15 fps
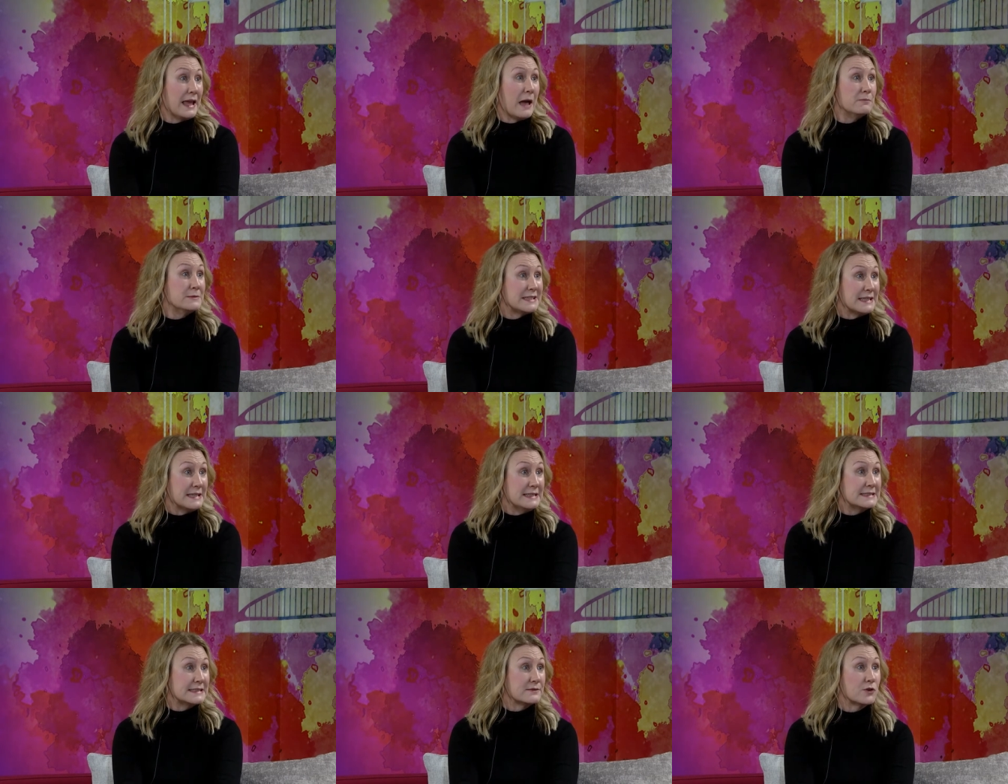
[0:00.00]

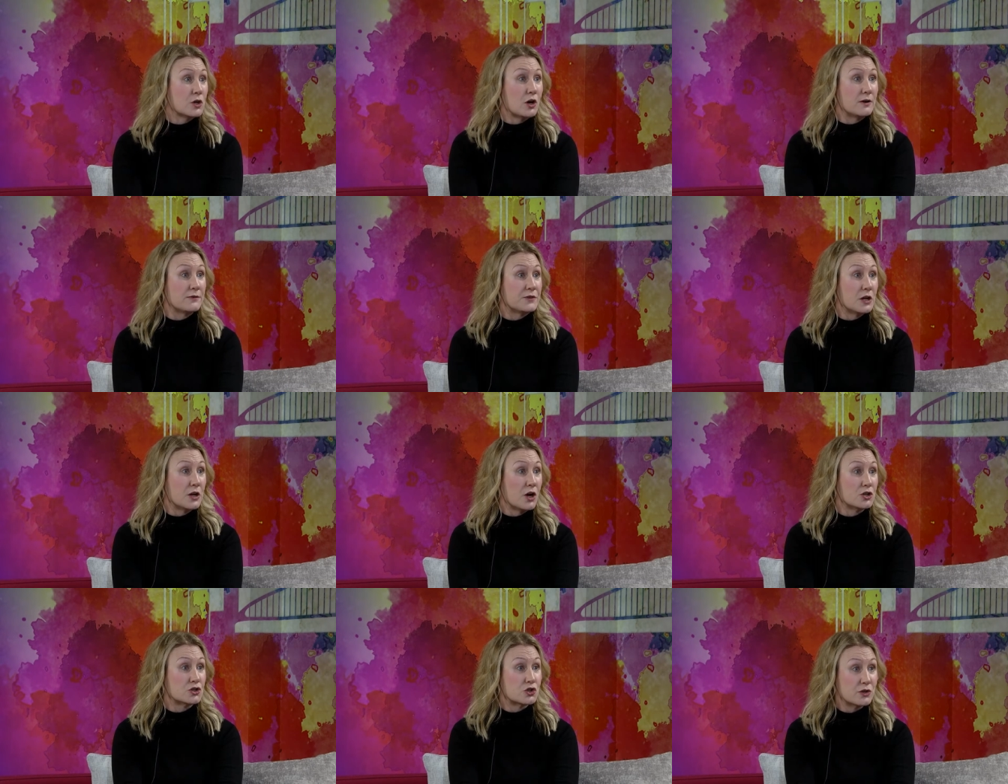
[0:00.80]
MDs of a lot of the
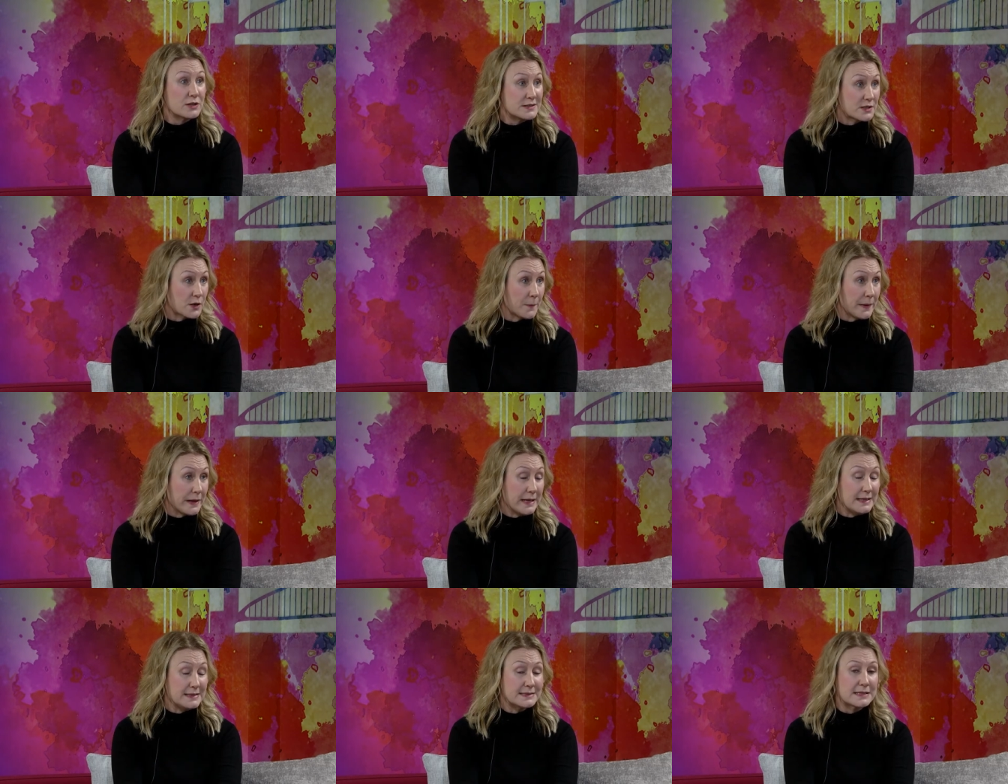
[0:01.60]
large cruise
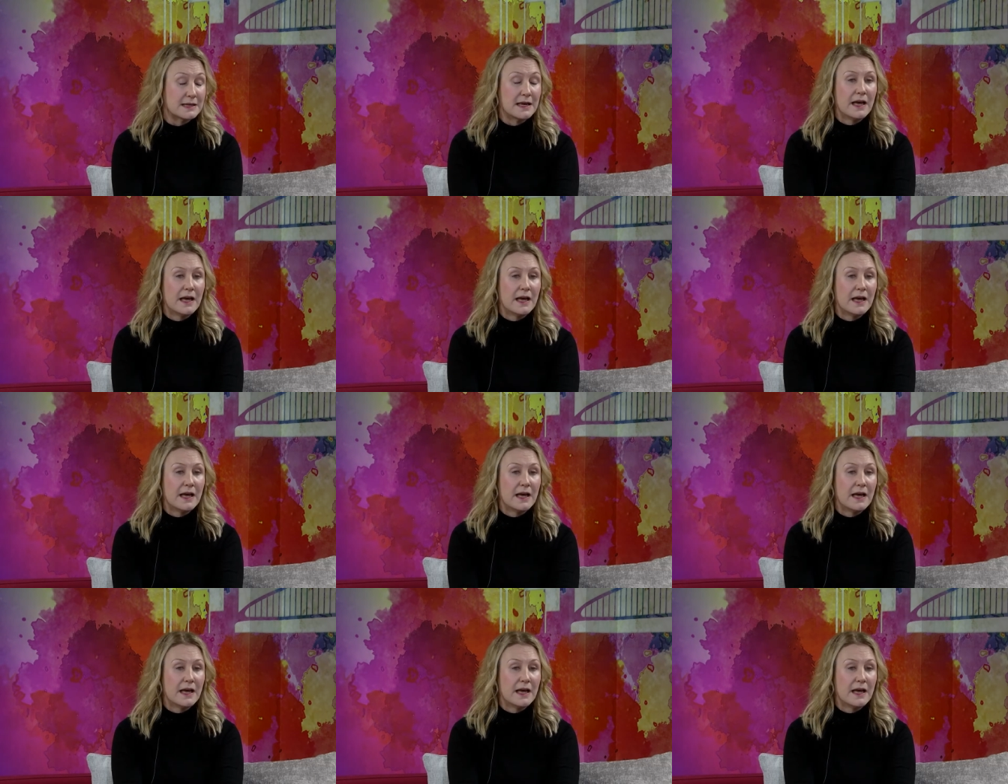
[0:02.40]
companies,